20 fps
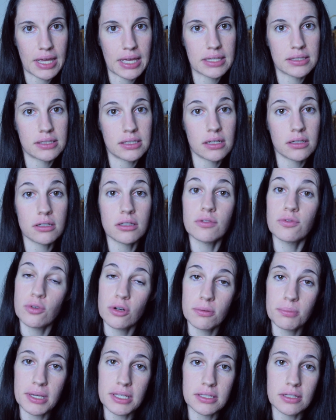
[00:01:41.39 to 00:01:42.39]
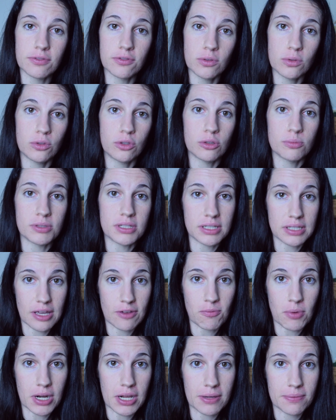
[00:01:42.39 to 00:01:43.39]
and stuck to the 4 basic food groups to
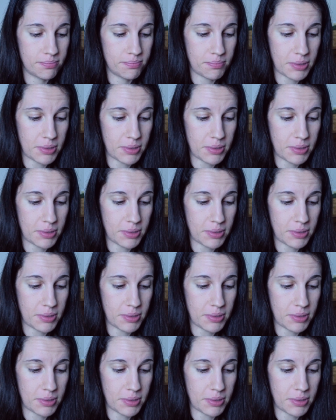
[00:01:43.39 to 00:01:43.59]
save money: